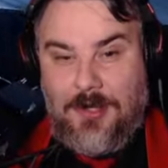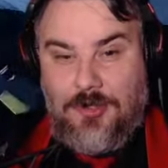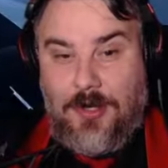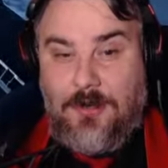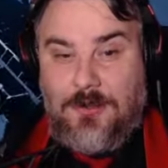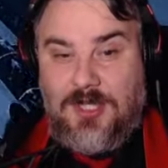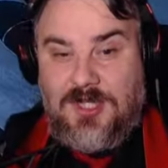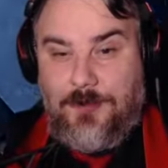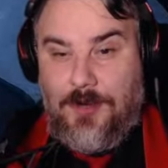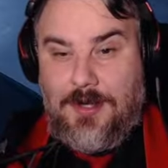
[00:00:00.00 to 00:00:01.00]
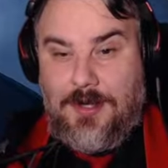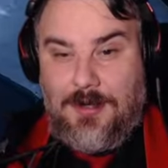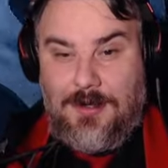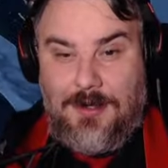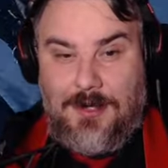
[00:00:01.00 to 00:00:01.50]
Try not to sprint
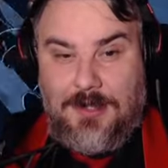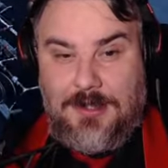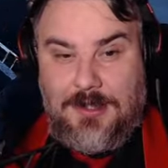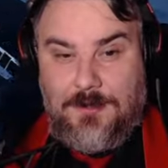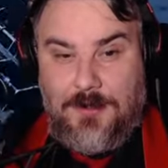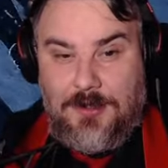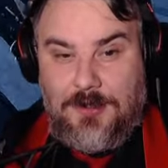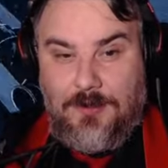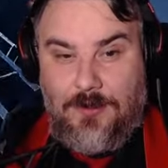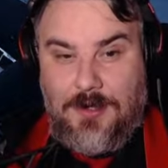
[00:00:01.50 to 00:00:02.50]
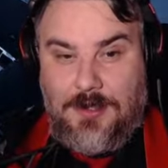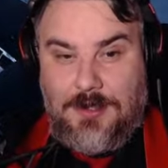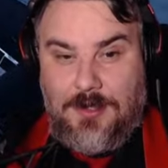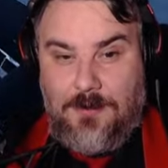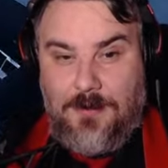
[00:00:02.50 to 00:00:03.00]
next to these bugs. Walk
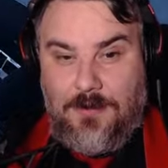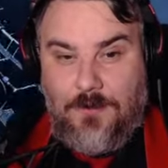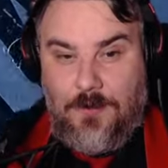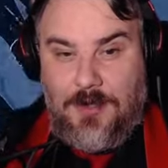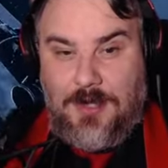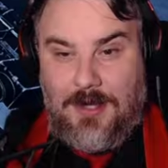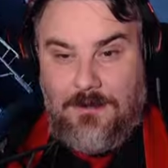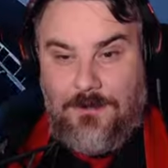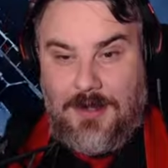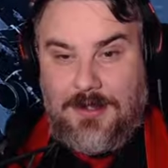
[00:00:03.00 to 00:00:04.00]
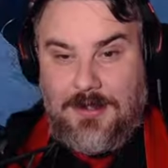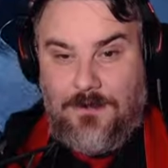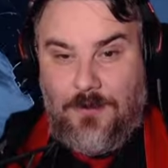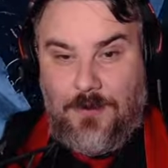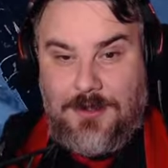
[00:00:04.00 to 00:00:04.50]
into them if you want to get infected
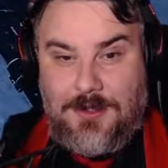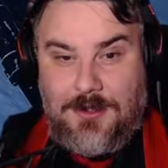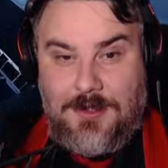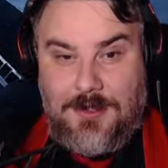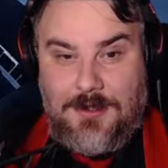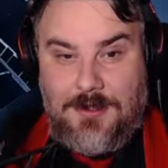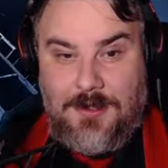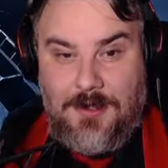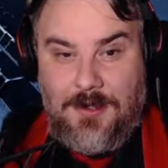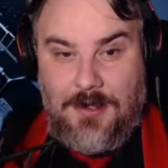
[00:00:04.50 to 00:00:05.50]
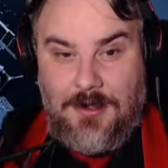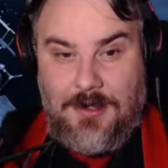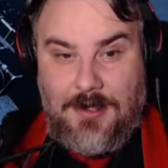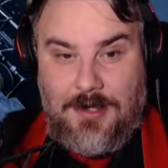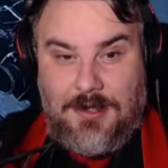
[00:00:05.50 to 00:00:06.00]
for the research centre.
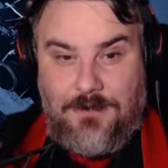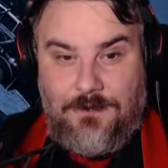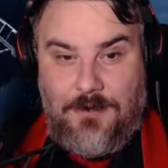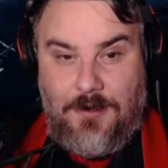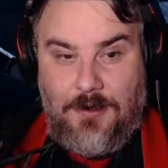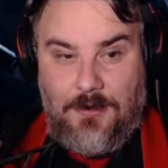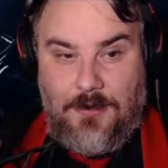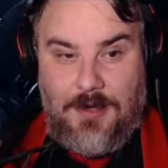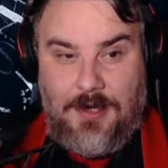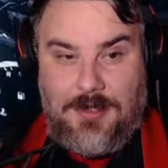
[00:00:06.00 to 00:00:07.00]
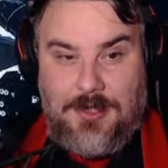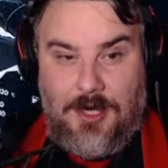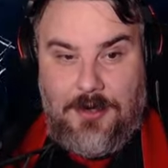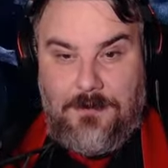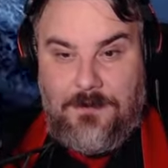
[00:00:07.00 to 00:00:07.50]
Now let's follow where it's
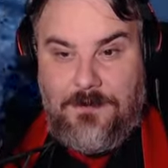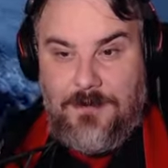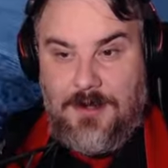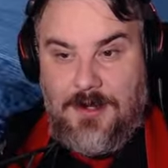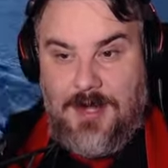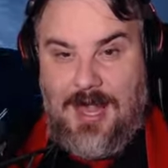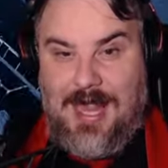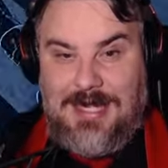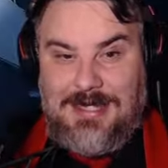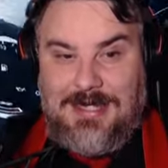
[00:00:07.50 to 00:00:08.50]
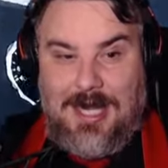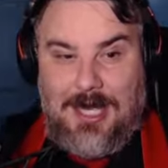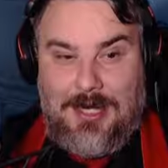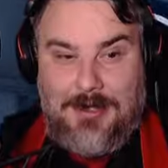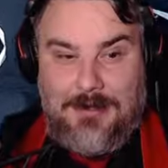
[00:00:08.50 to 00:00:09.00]
gone. And it's
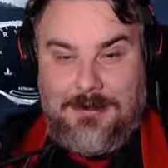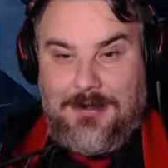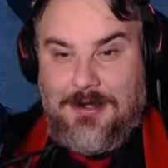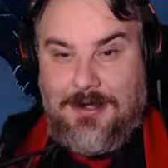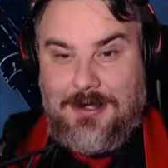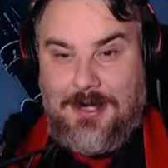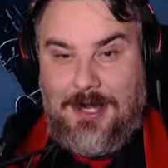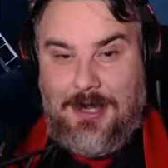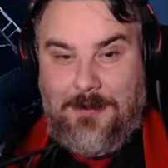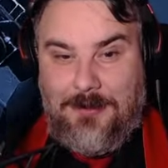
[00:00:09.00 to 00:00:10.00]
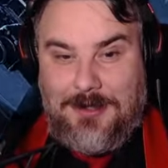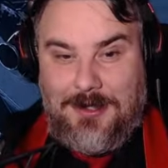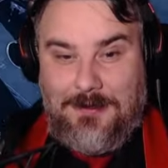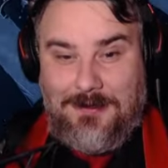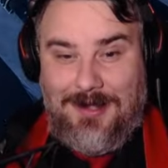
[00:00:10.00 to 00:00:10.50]
gone. Okay, airport time.